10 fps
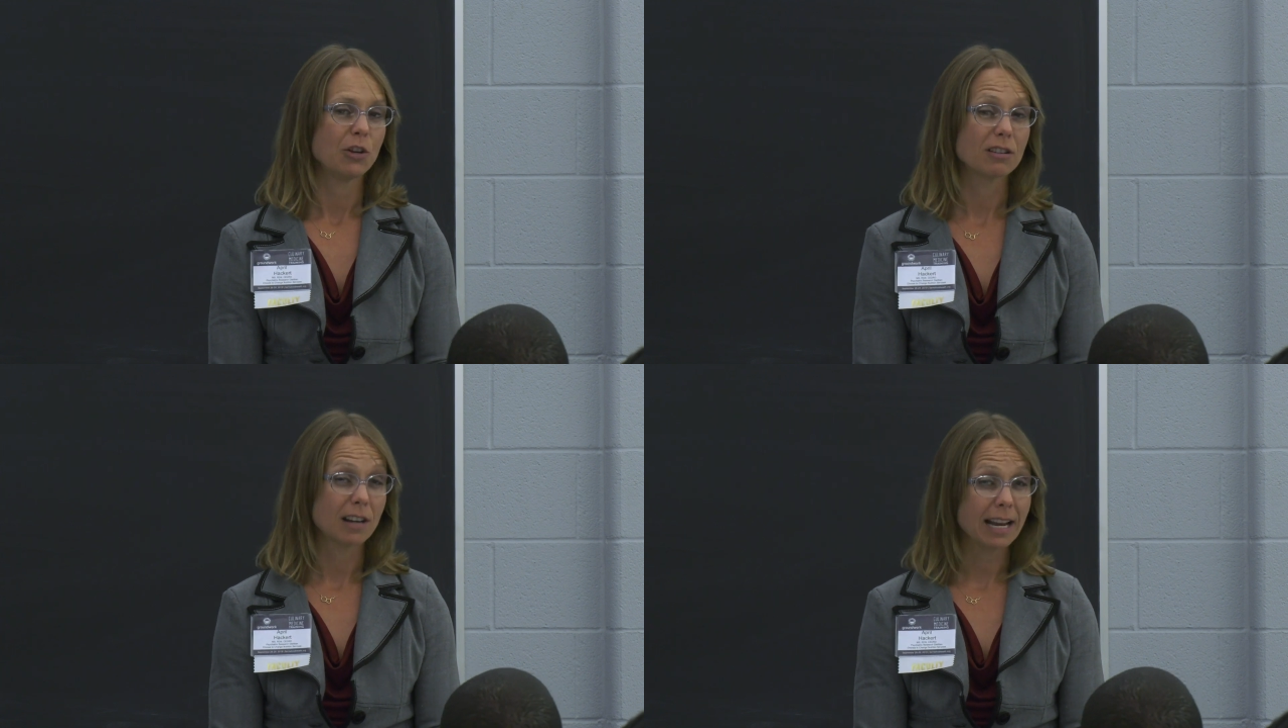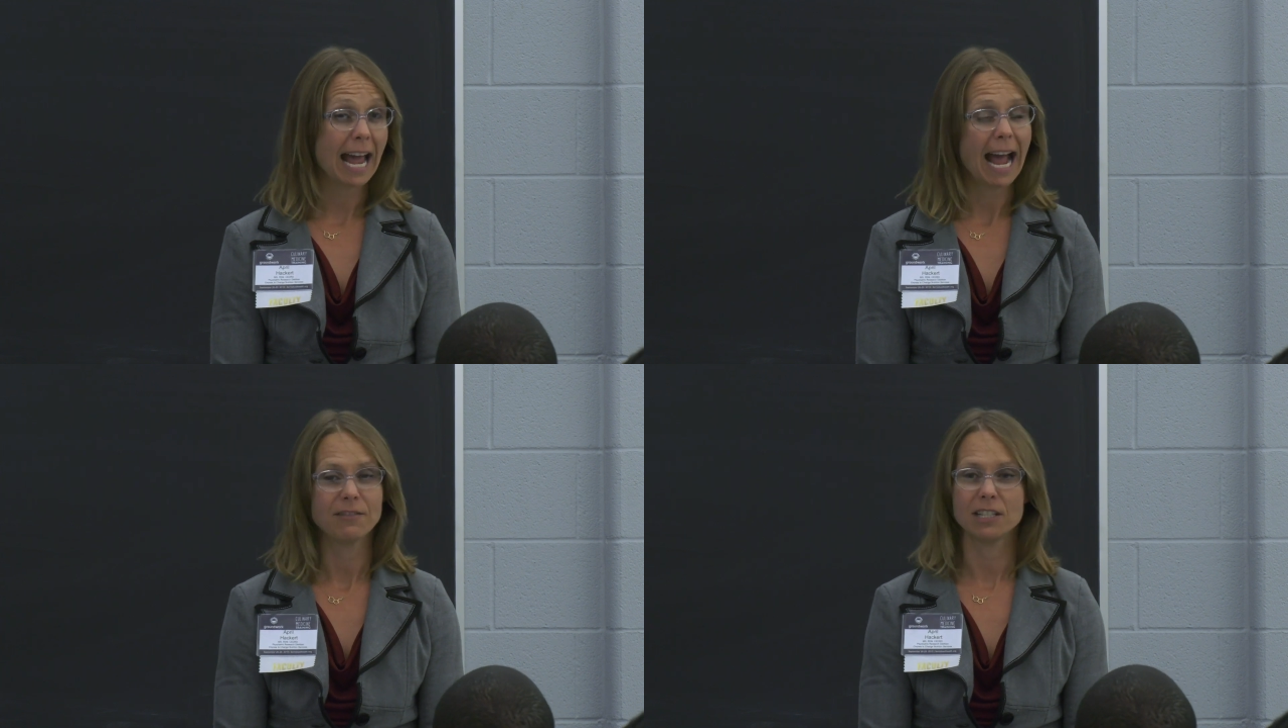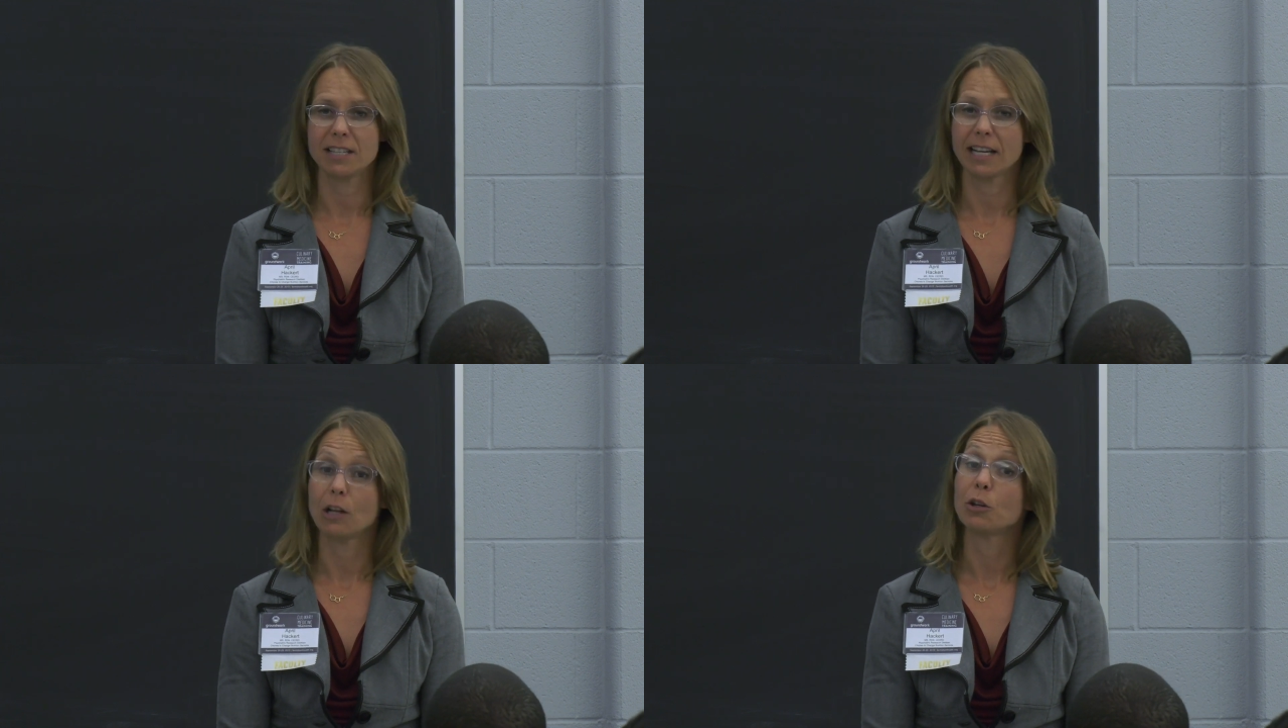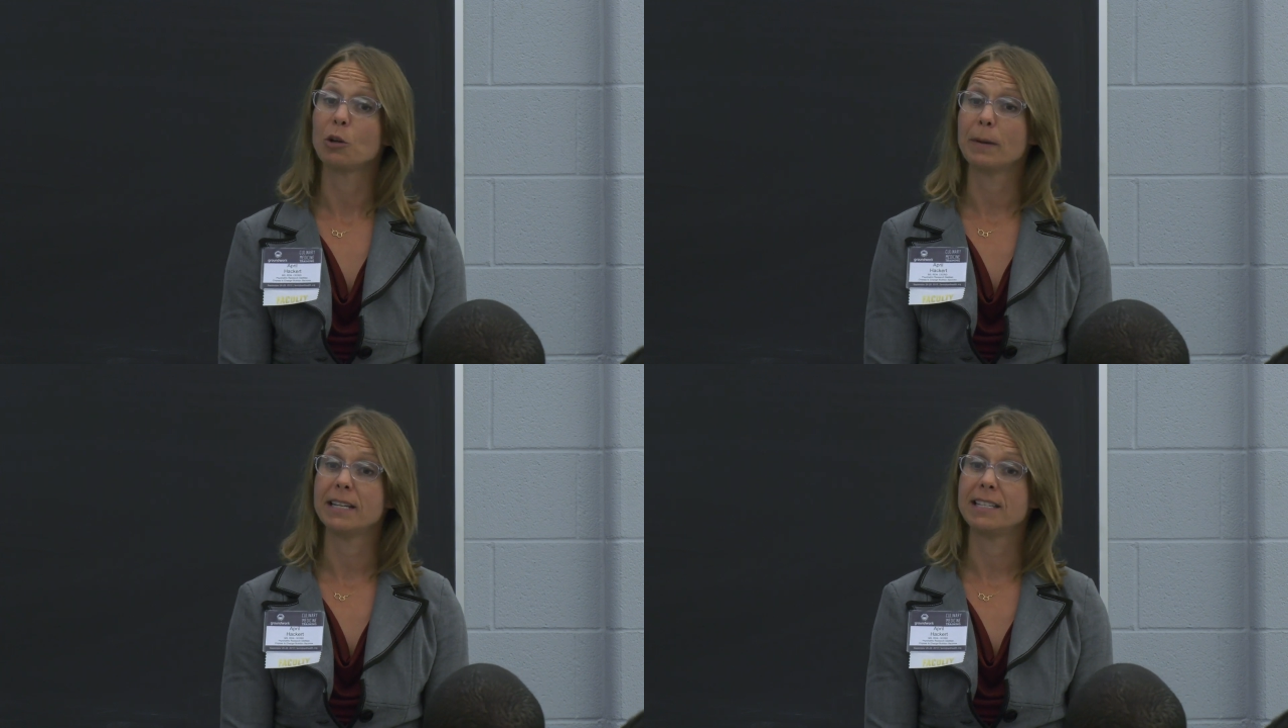you're going to have to dig a
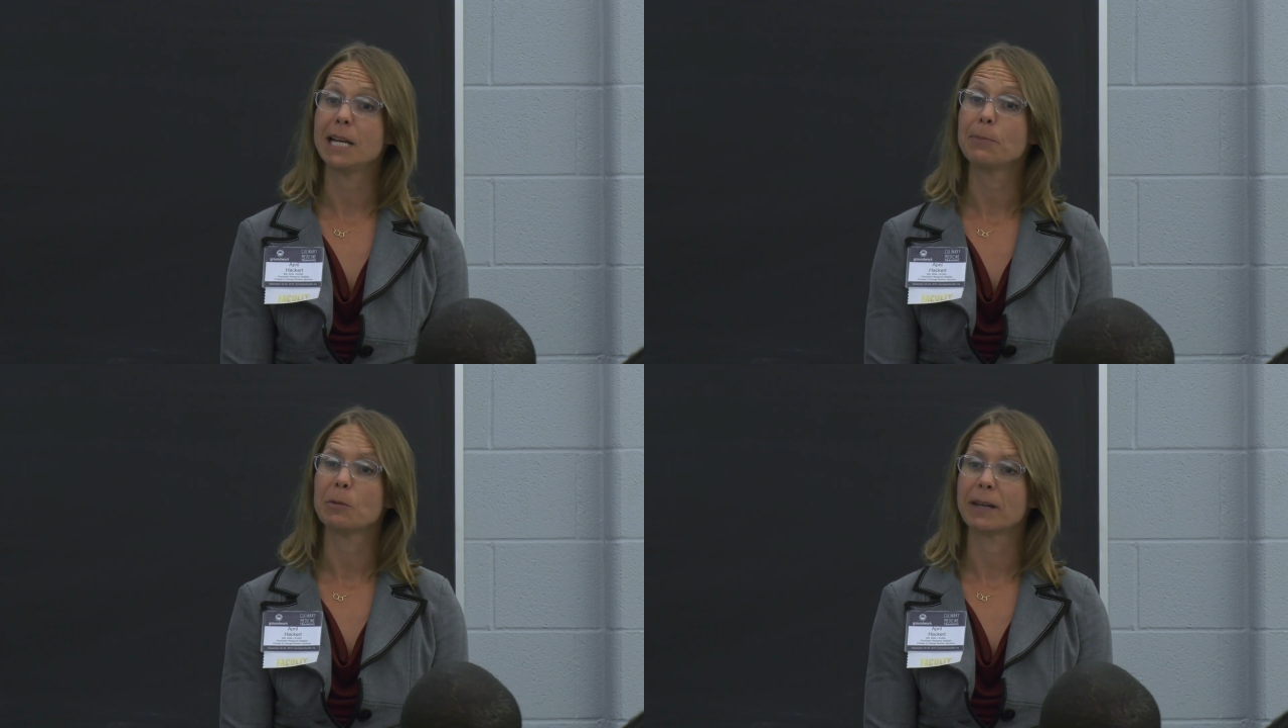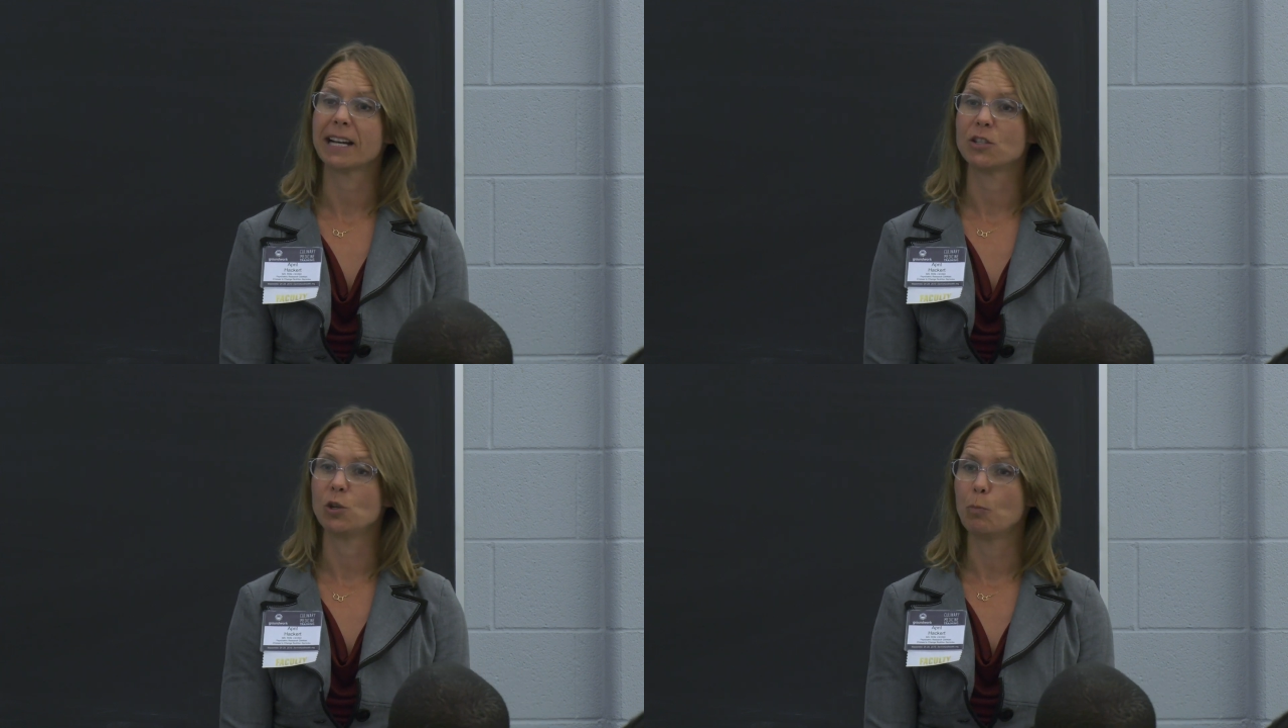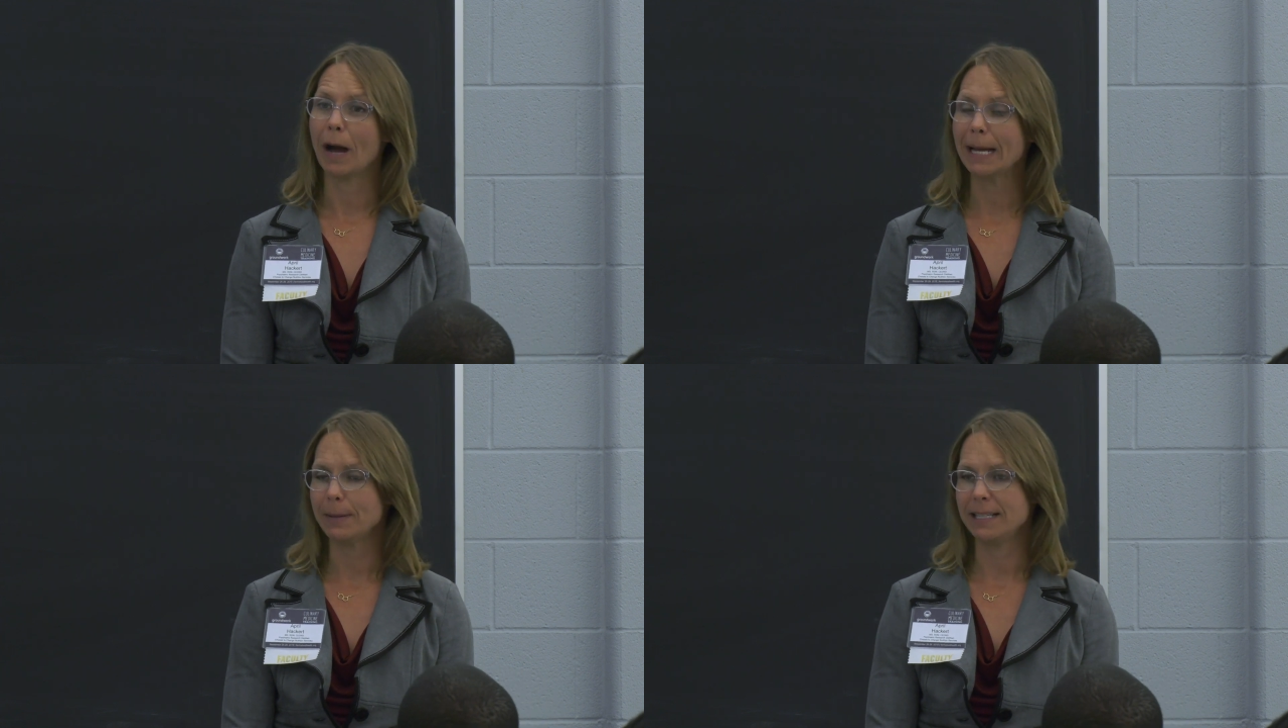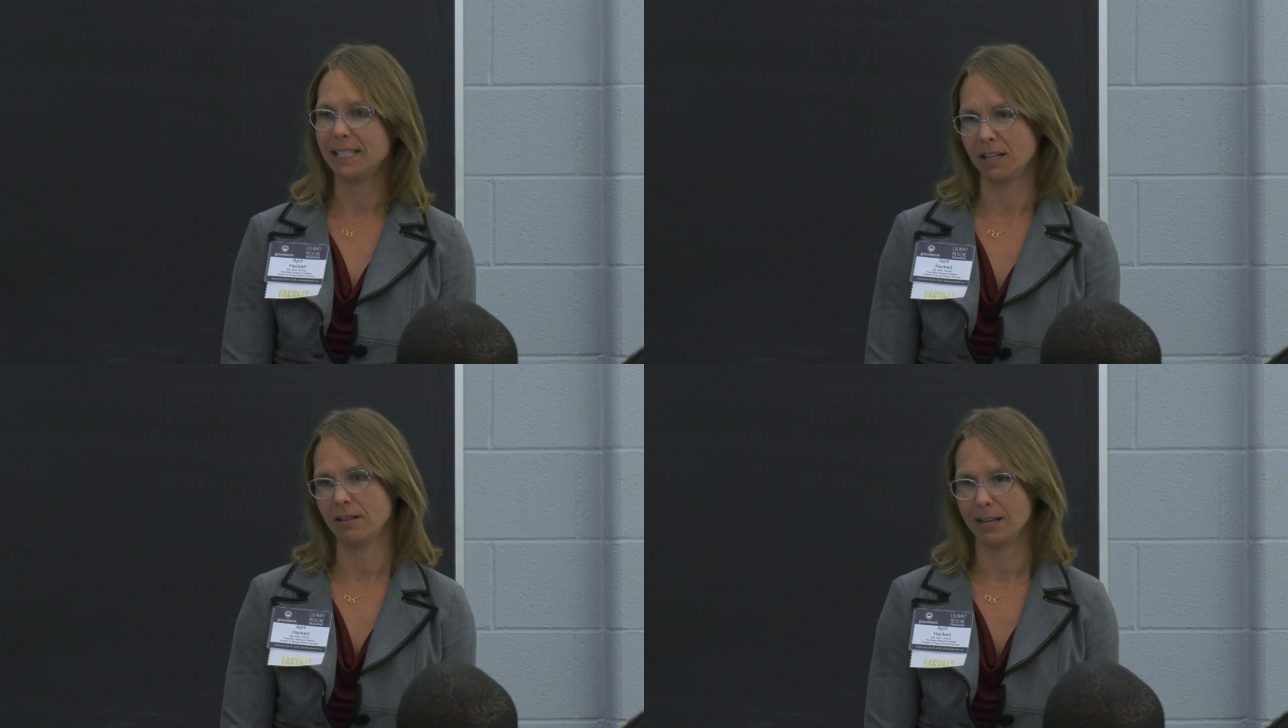little bit deeper because you might be
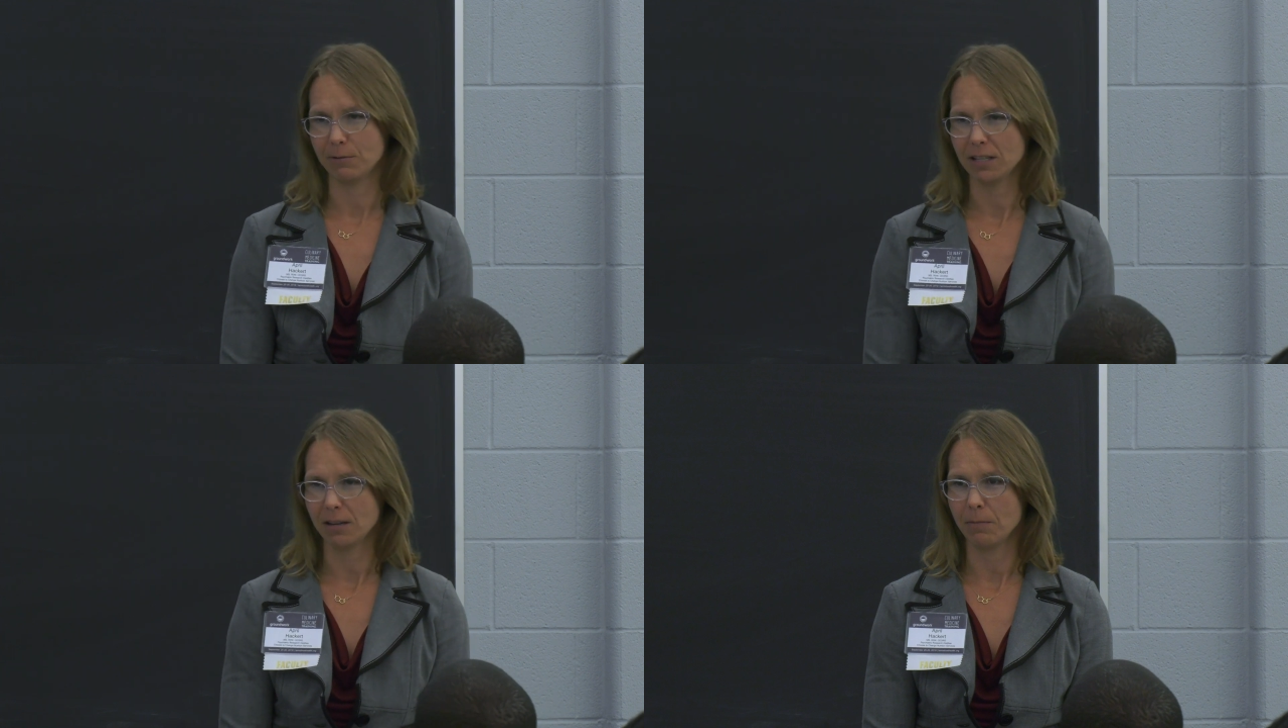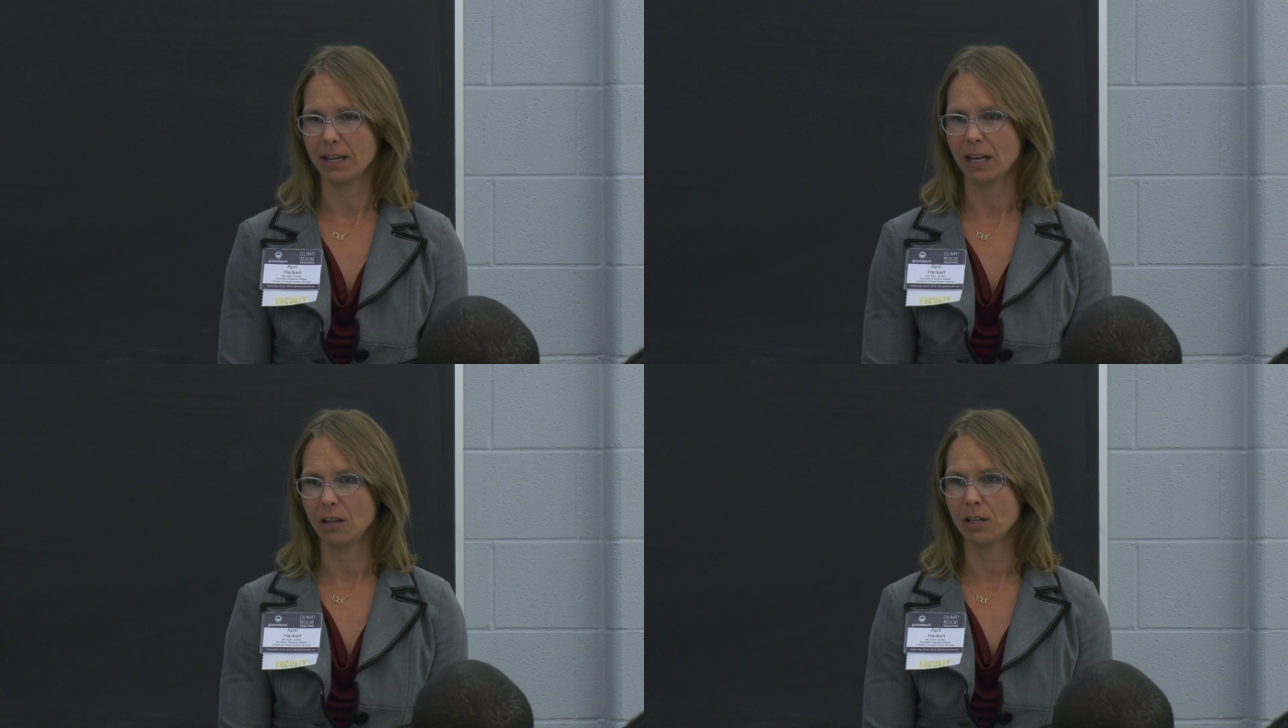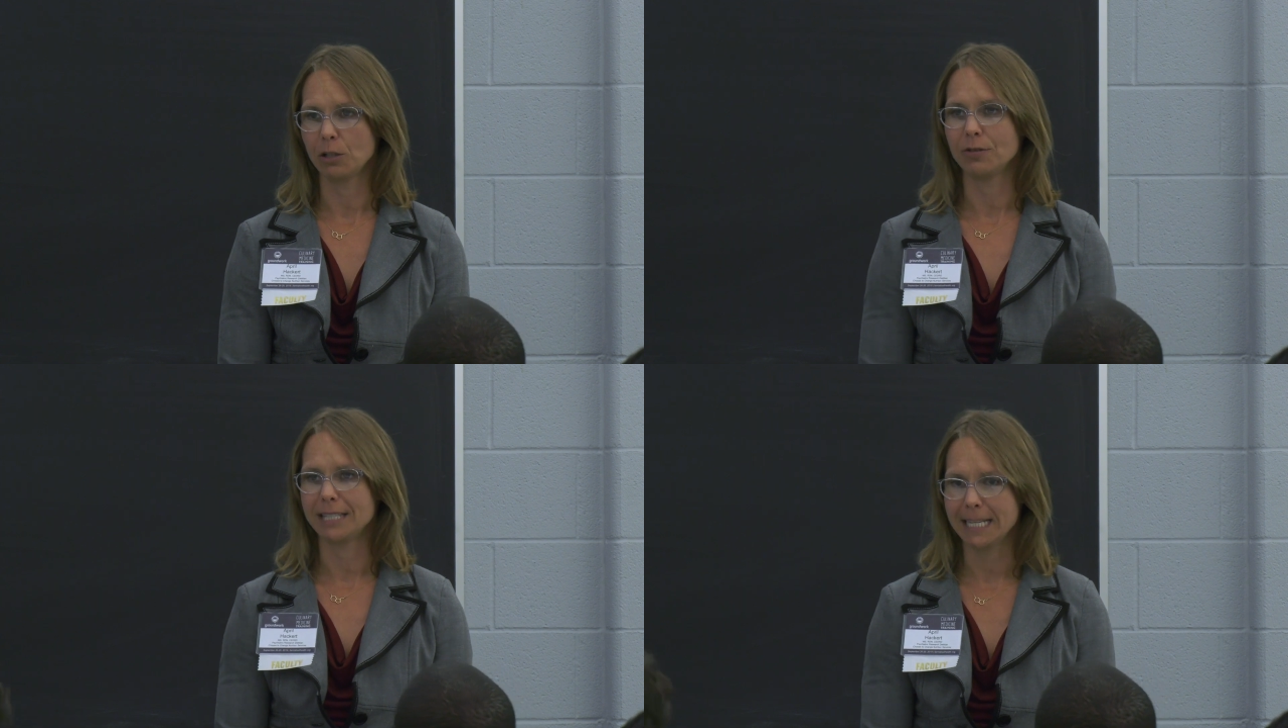dealing with something a little